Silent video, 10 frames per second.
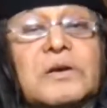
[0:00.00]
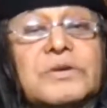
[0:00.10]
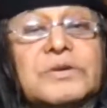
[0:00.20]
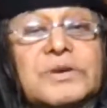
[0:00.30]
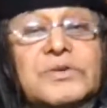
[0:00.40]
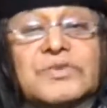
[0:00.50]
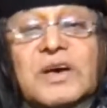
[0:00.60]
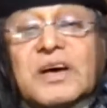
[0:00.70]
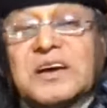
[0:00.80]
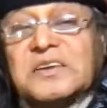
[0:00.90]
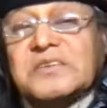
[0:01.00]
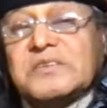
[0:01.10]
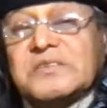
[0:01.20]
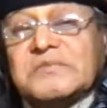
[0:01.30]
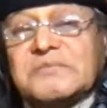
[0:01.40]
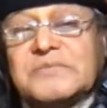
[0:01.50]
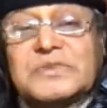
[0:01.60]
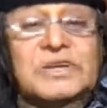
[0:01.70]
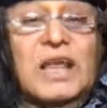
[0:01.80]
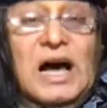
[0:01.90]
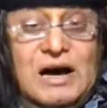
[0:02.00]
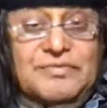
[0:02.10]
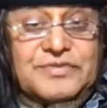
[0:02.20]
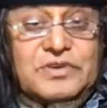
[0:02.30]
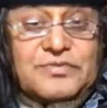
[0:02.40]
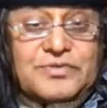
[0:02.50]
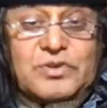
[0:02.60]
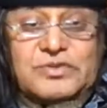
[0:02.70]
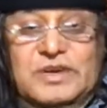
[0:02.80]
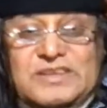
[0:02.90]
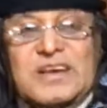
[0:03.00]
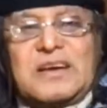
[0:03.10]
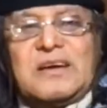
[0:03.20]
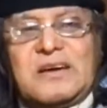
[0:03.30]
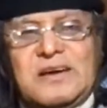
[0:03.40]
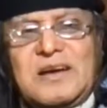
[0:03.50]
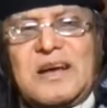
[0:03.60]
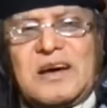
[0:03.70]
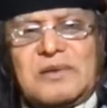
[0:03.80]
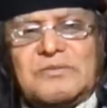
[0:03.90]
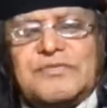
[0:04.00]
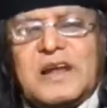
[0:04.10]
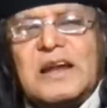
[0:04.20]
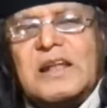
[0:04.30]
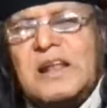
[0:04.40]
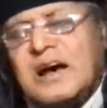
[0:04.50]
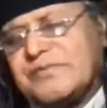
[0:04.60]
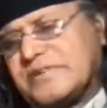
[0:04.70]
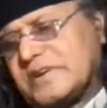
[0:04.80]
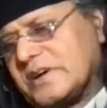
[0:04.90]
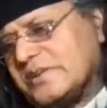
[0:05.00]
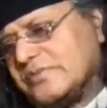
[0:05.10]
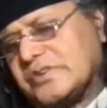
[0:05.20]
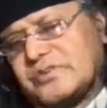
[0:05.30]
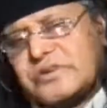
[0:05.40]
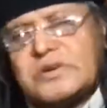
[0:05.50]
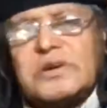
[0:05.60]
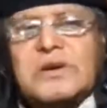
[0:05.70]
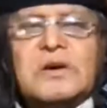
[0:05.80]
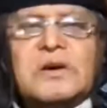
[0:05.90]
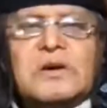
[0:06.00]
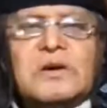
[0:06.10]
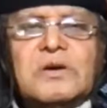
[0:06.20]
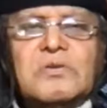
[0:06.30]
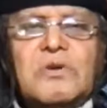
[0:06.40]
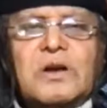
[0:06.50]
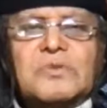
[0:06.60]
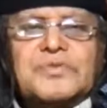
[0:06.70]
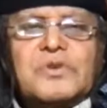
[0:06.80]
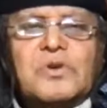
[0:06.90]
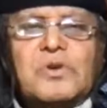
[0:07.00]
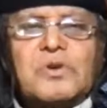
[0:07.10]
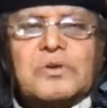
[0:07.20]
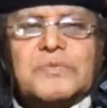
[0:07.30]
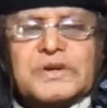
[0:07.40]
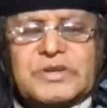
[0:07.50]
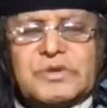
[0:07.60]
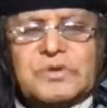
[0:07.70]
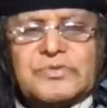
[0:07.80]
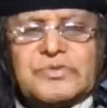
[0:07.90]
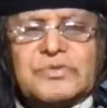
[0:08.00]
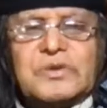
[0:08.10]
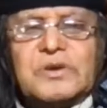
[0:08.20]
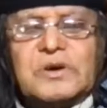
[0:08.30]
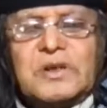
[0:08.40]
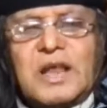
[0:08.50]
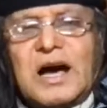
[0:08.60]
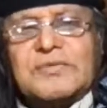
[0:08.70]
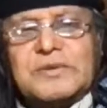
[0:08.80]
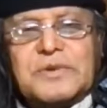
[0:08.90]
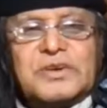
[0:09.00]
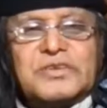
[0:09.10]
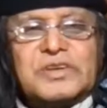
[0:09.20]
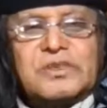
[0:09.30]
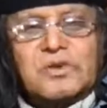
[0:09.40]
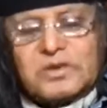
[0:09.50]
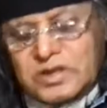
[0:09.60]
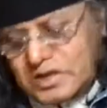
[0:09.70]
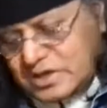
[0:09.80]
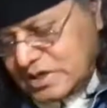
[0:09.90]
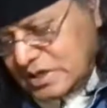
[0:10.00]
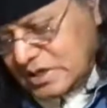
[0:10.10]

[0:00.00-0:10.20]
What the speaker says: She said, she laughed, of course, as a kind of friendly laughter. It wasn't one of scorn, but she was laughing because she thought that